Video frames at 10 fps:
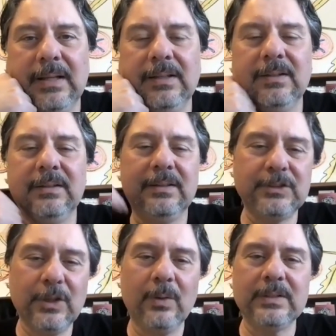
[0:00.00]
the, the
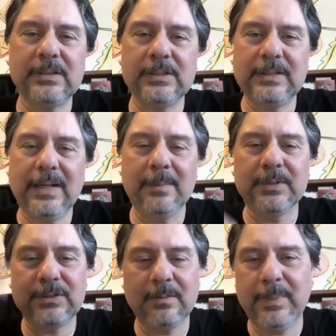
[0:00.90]
tone is
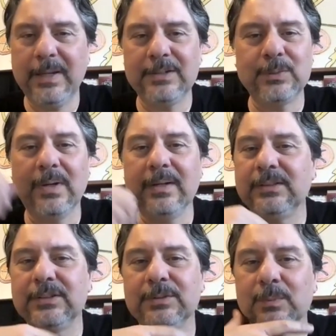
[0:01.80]
established on page one and you
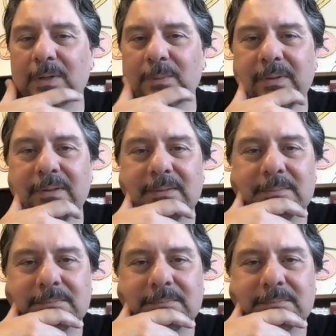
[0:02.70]
just run with it.